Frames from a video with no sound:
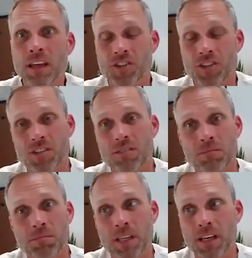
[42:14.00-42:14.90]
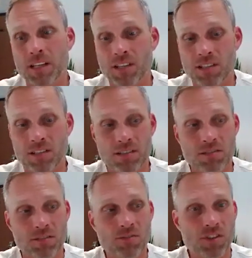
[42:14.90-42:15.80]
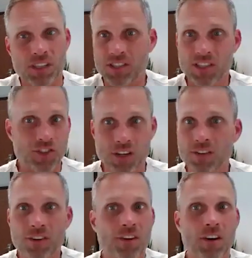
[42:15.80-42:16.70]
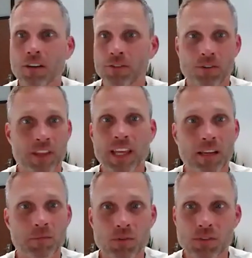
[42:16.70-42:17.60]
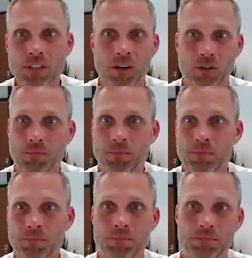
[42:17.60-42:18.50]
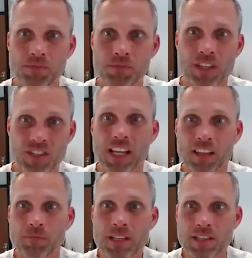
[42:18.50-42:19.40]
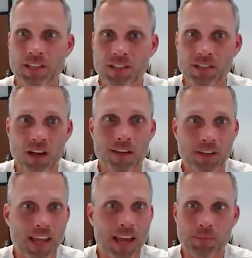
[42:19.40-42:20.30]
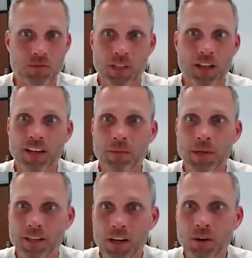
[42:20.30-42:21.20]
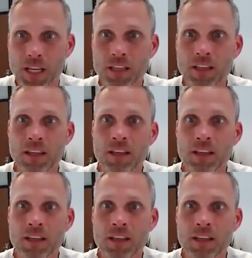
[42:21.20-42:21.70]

It's just because it's usually such an undercover thing. The sale of businesses often happens without anybody knowing.